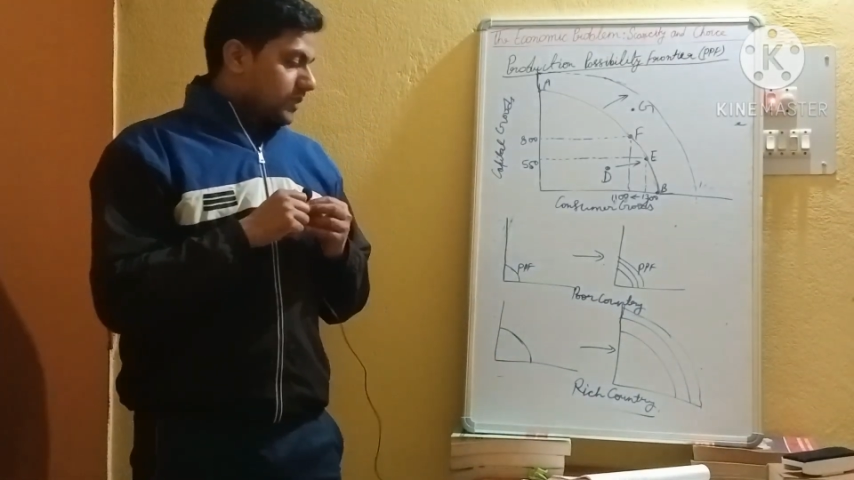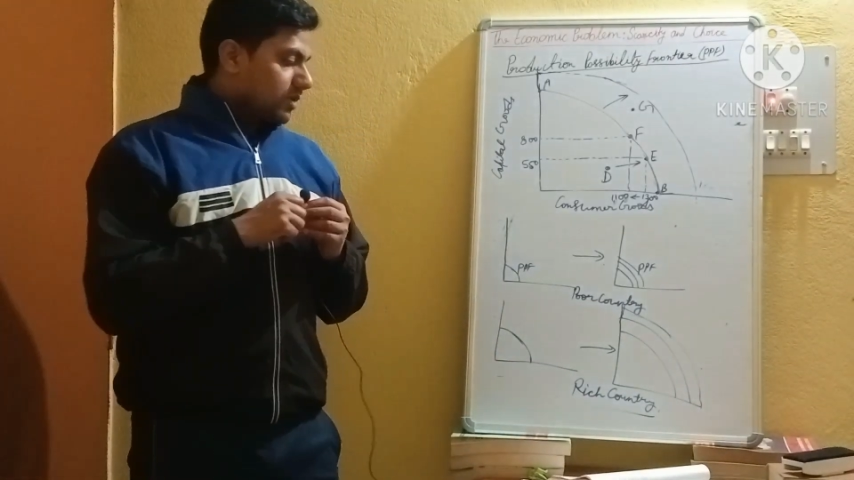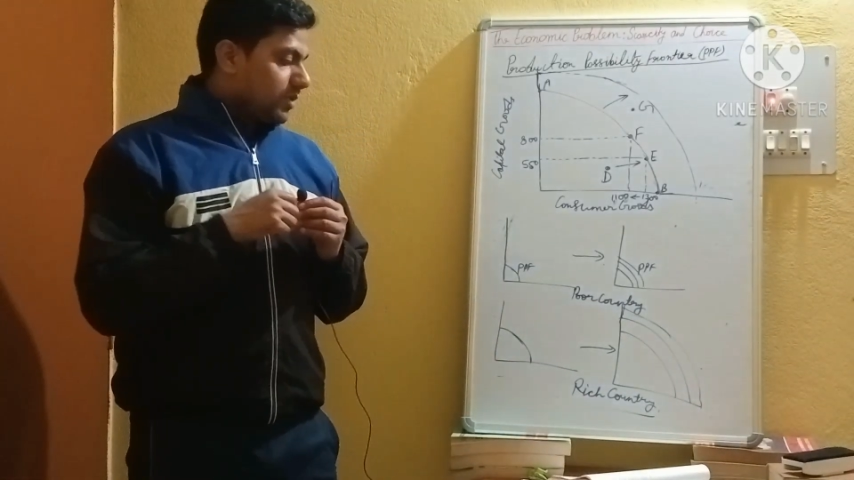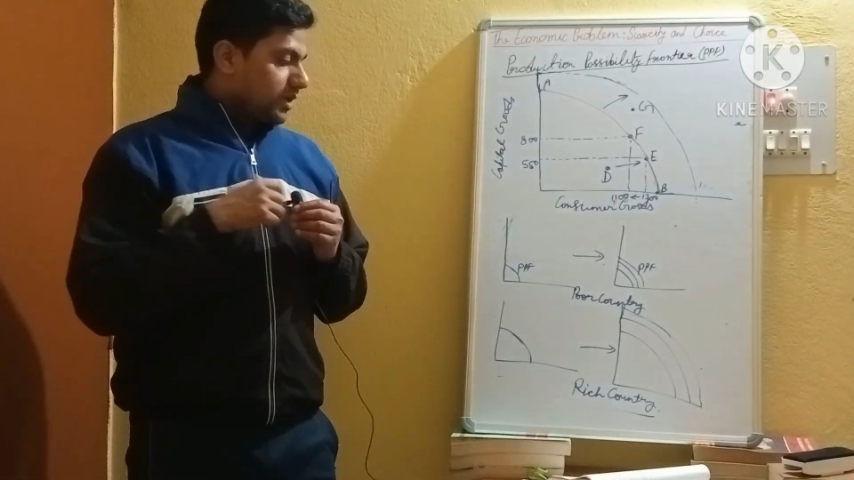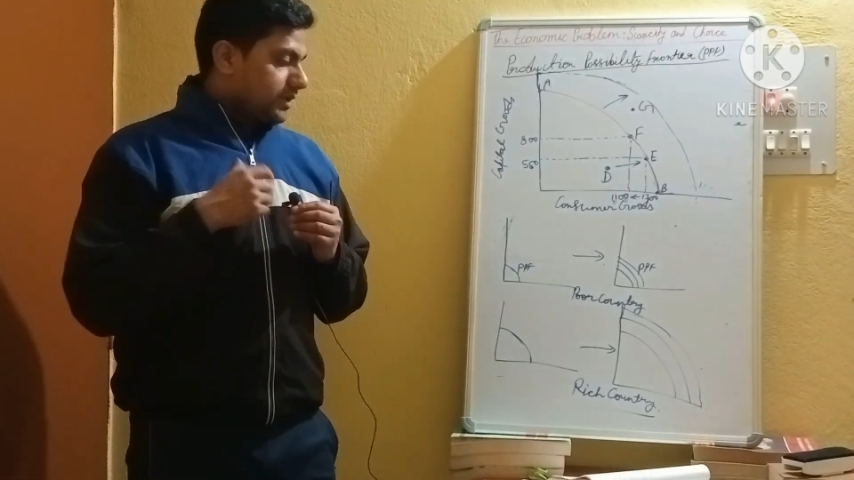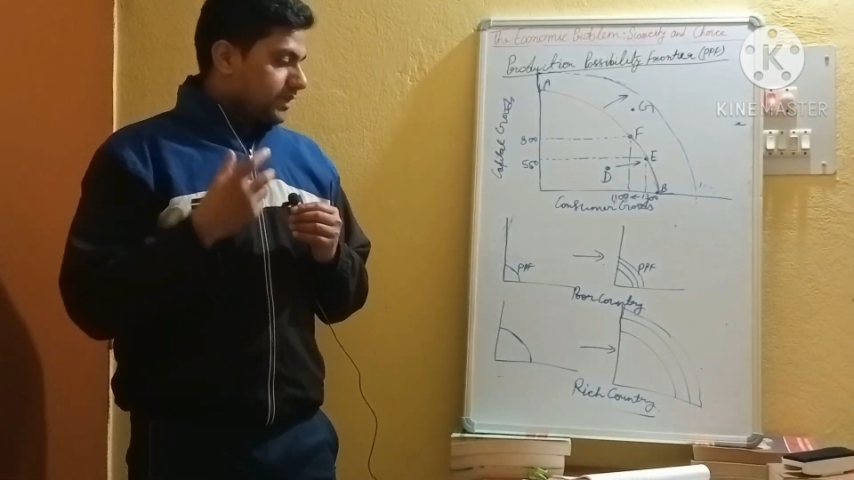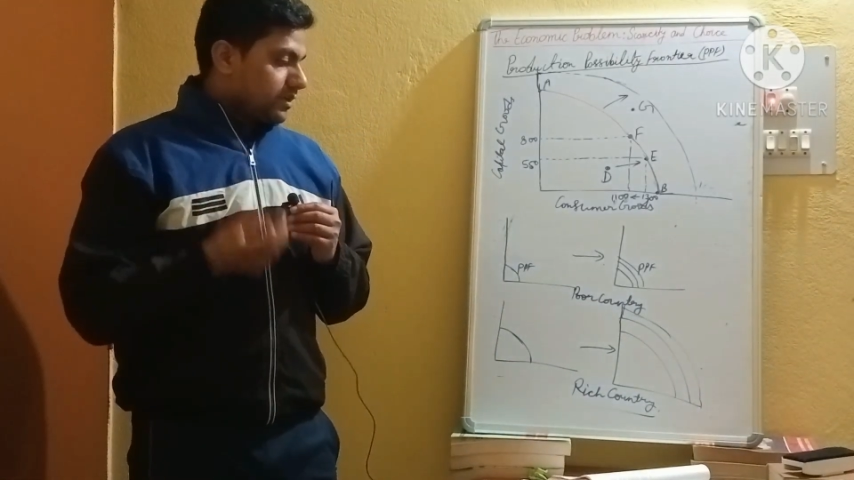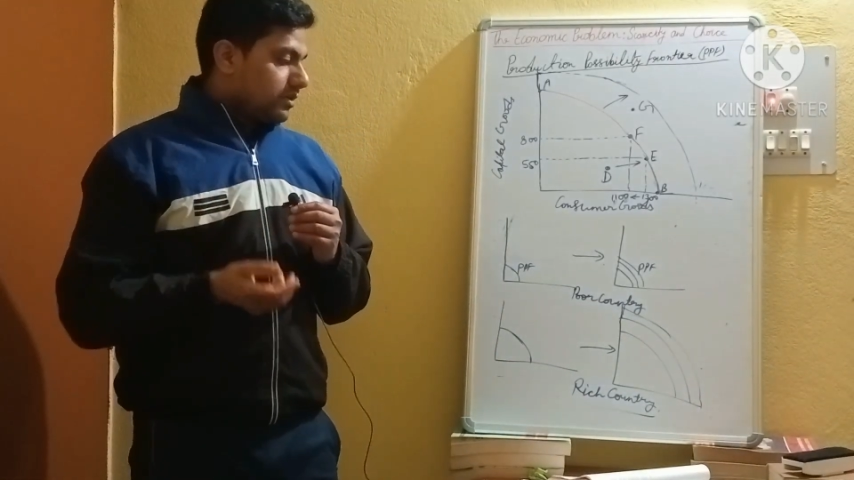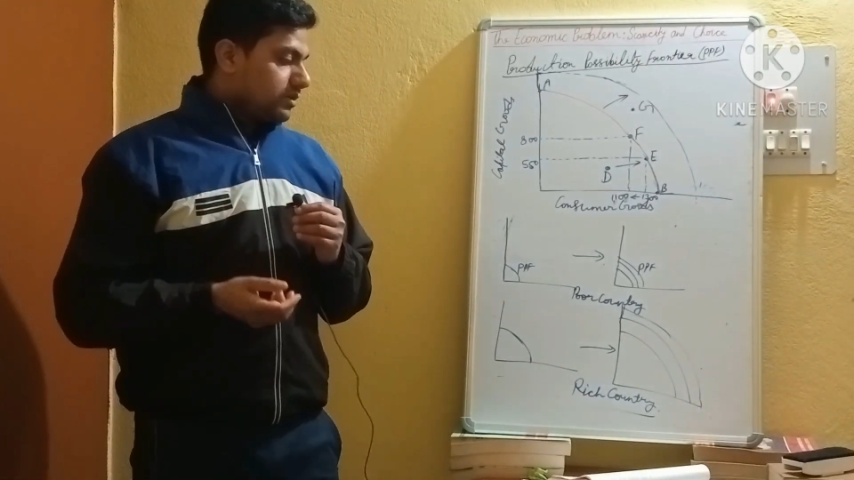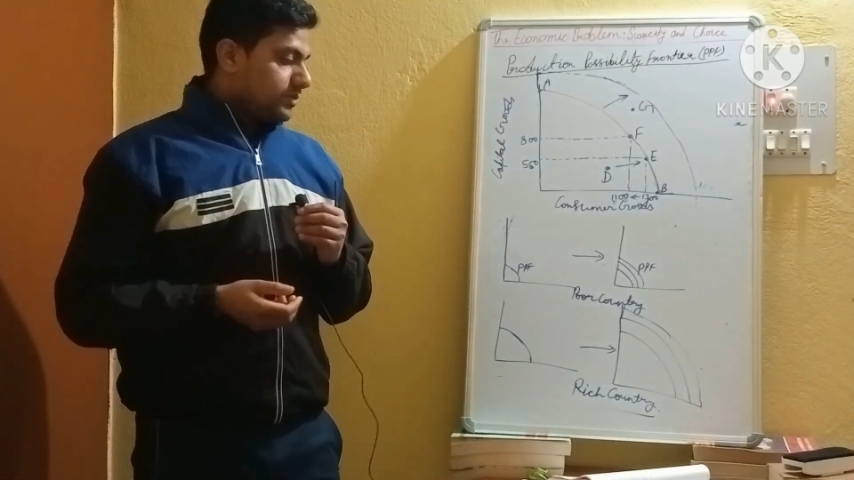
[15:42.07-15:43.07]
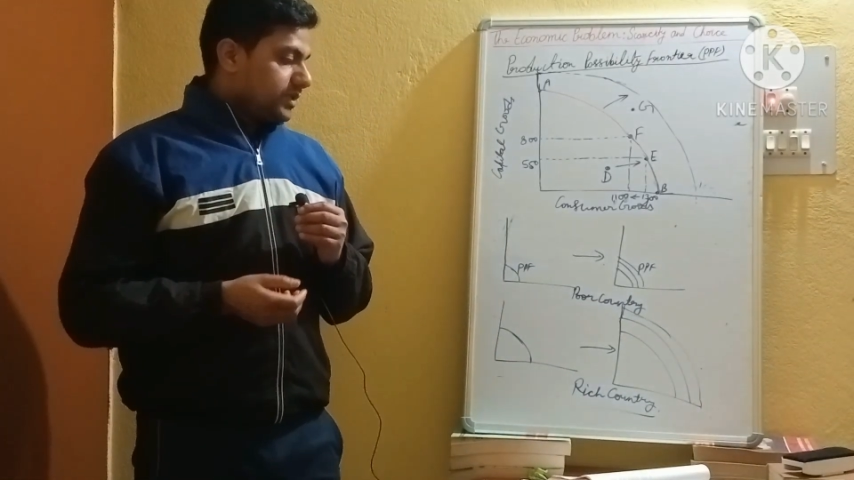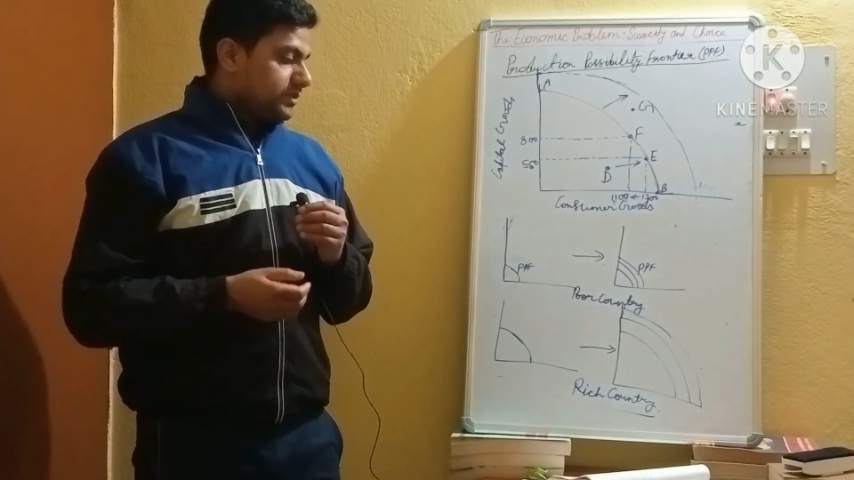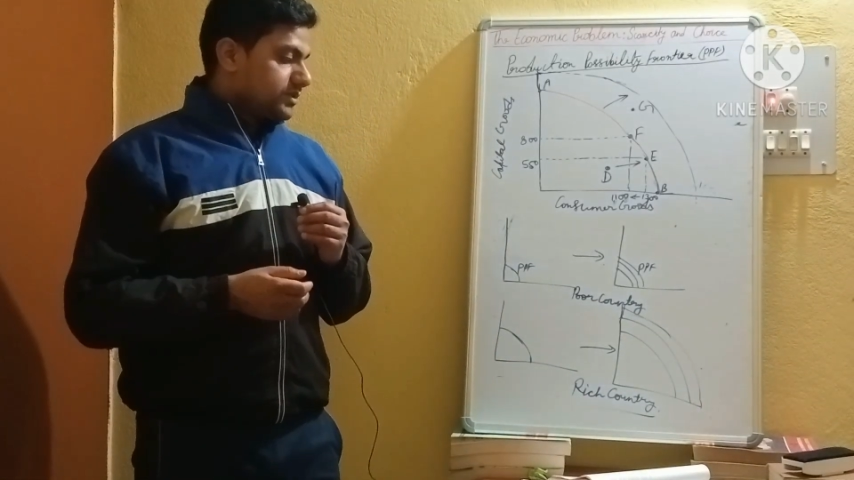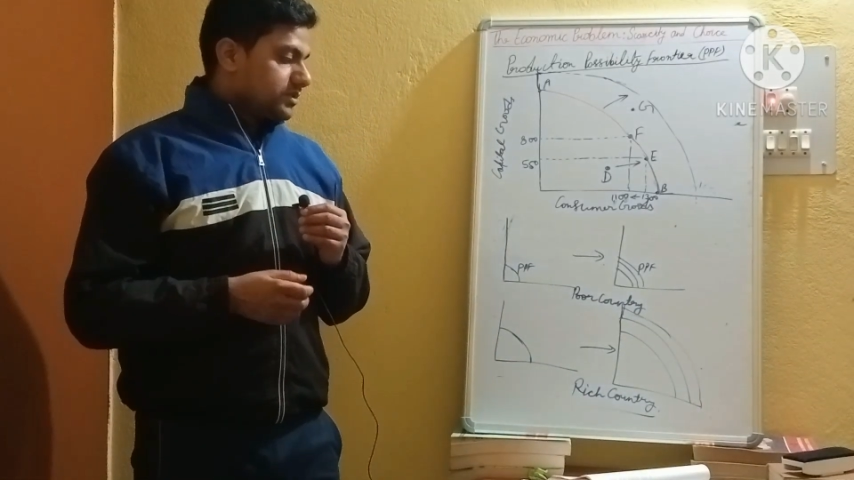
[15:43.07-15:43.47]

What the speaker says: command economies,